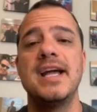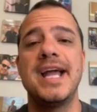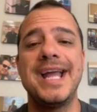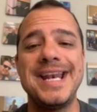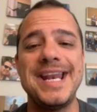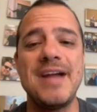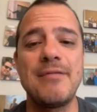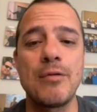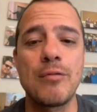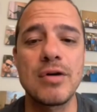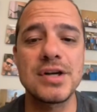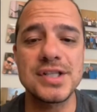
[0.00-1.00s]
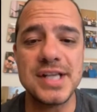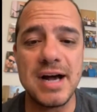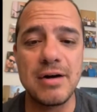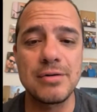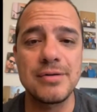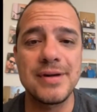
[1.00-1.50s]
it never works
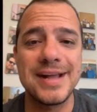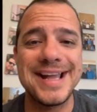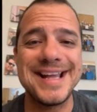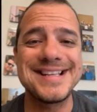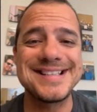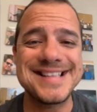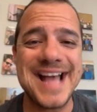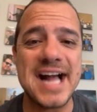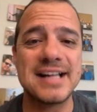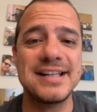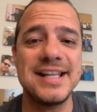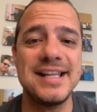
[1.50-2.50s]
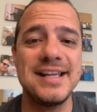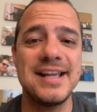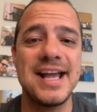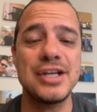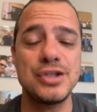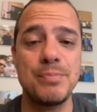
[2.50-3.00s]
out exactly
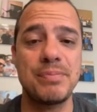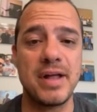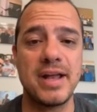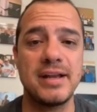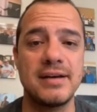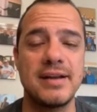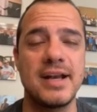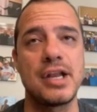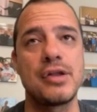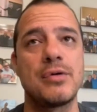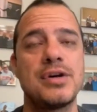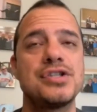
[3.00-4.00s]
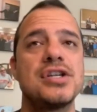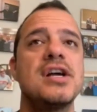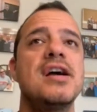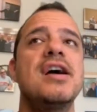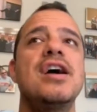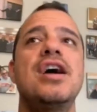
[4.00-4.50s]
as you plan it. In other words,
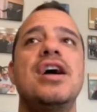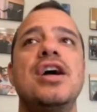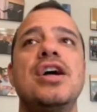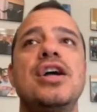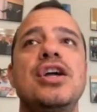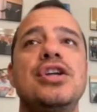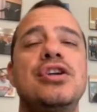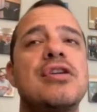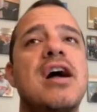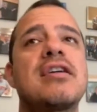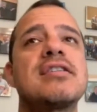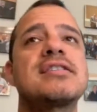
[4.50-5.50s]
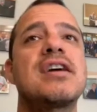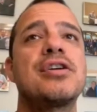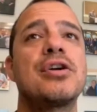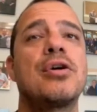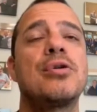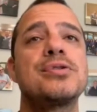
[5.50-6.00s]
you're not going to sell
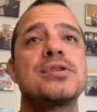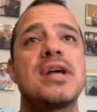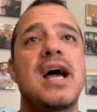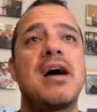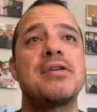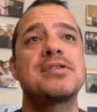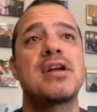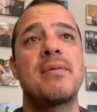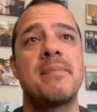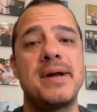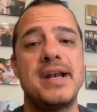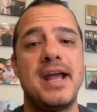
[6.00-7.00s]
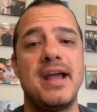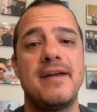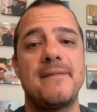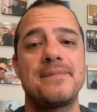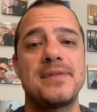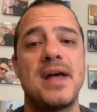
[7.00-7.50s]
your house on a Monday
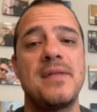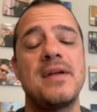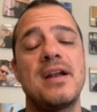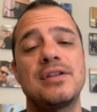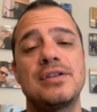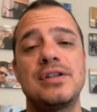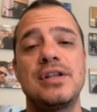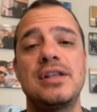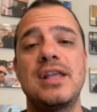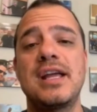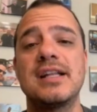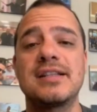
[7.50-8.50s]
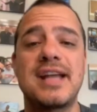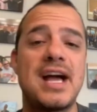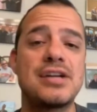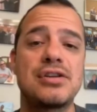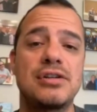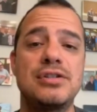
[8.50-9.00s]
and then get the
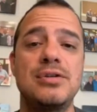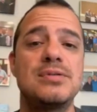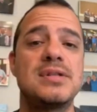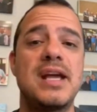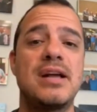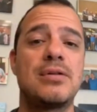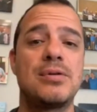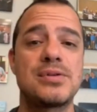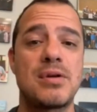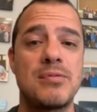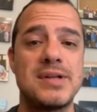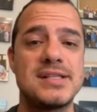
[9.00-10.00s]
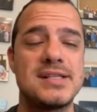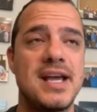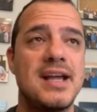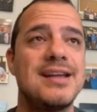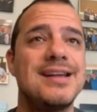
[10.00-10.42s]
cash on Tuesday and close on Wednesday.